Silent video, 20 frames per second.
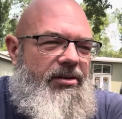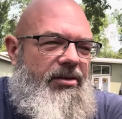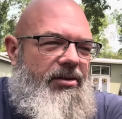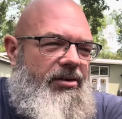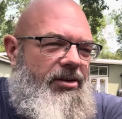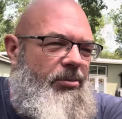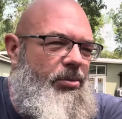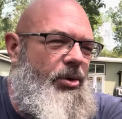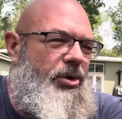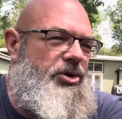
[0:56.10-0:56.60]

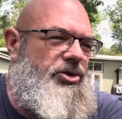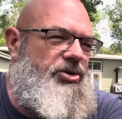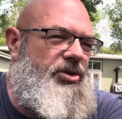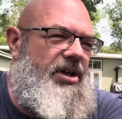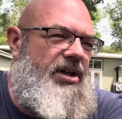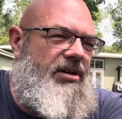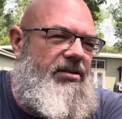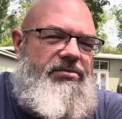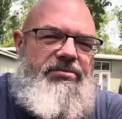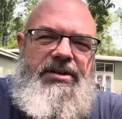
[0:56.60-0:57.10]
boys try
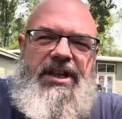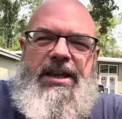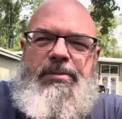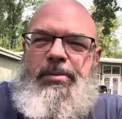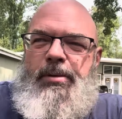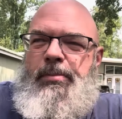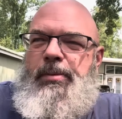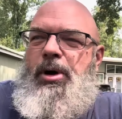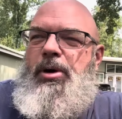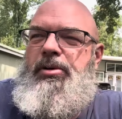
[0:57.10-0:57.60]
to keep
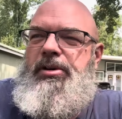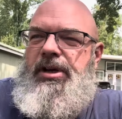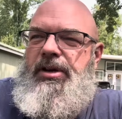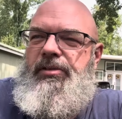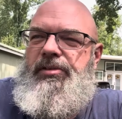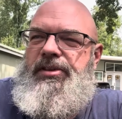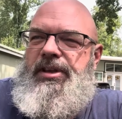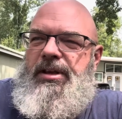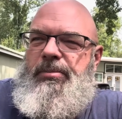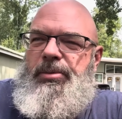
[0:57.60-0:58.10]
it mowed and
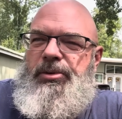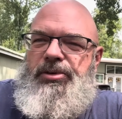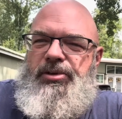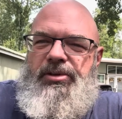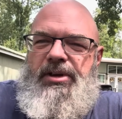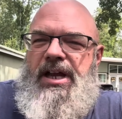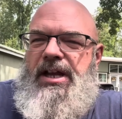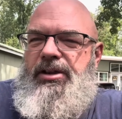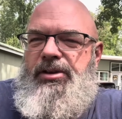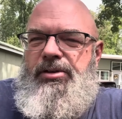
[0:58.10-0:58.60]
everything, but they're
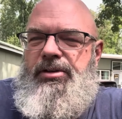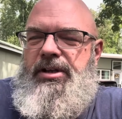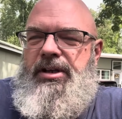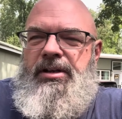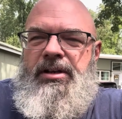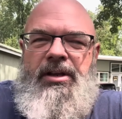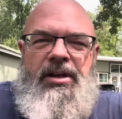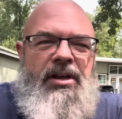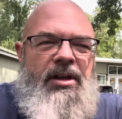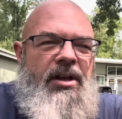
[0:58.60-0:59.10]
not good at
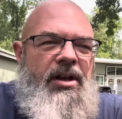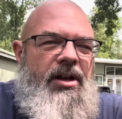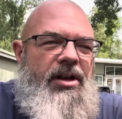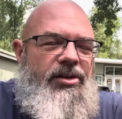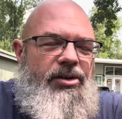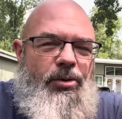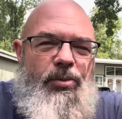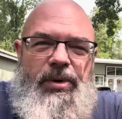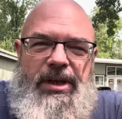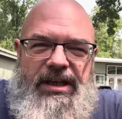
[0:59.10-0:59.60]

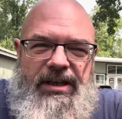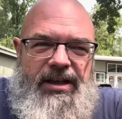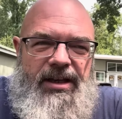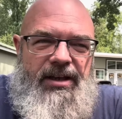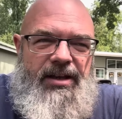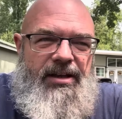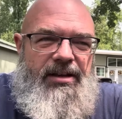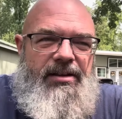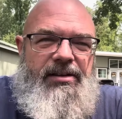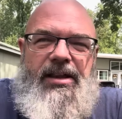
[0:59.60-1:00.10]
the weed
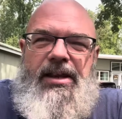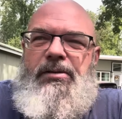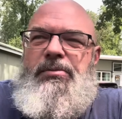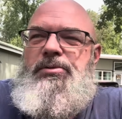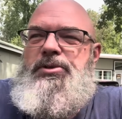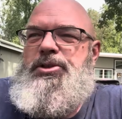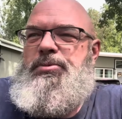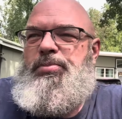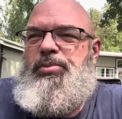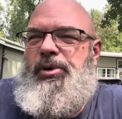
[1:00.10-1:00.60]
eating. They don't
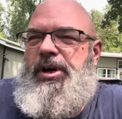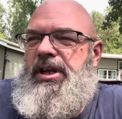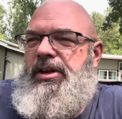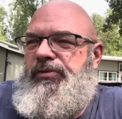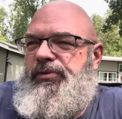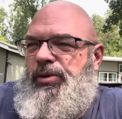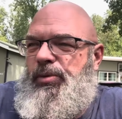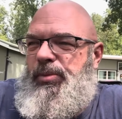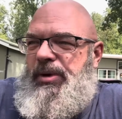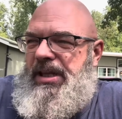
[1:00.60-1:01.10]
spray
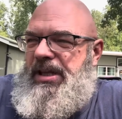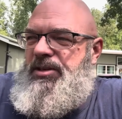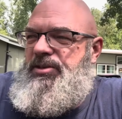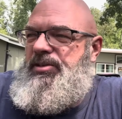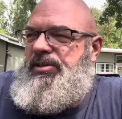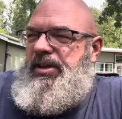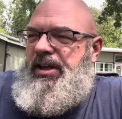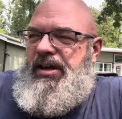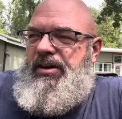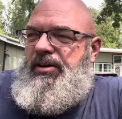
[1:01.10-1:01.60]
for weeds in
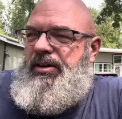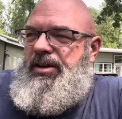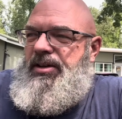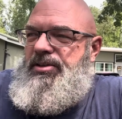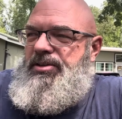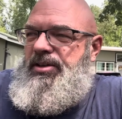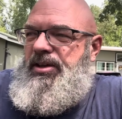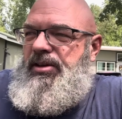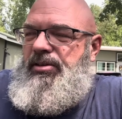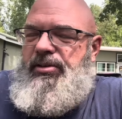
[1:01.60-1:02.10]
the
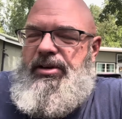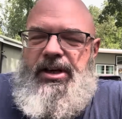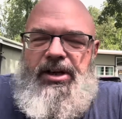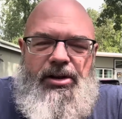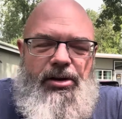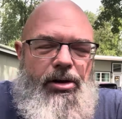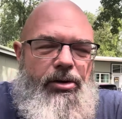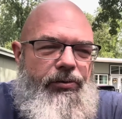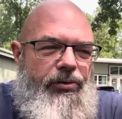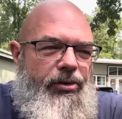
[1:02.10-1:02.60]
areas that are getting
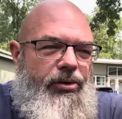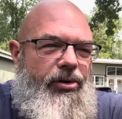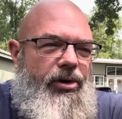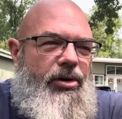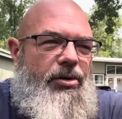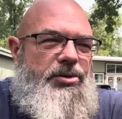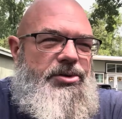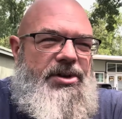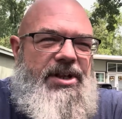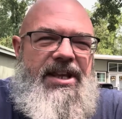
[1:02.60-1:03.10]

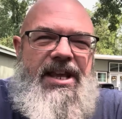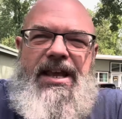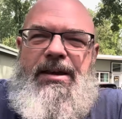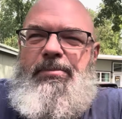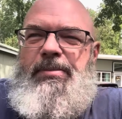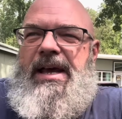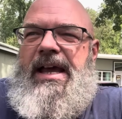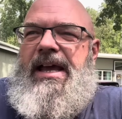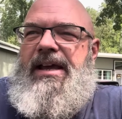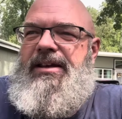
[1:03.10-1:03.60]
overgrown. So I came
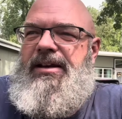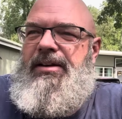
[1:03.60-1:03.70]
back and